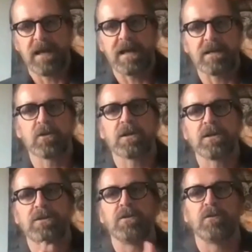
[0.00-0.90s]
Hey, you're going
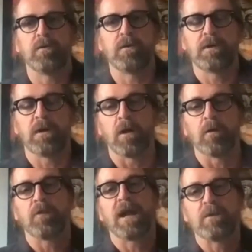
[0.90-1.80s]
to do our
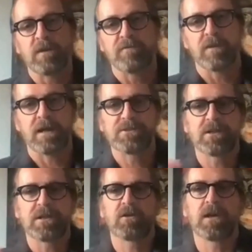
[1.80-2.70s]
brand refresh.
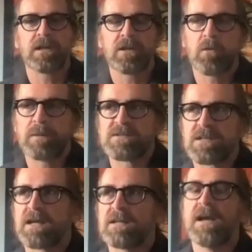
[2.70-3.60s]
You're going to create a new
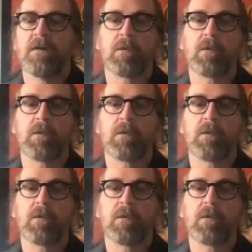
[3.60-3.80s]
website.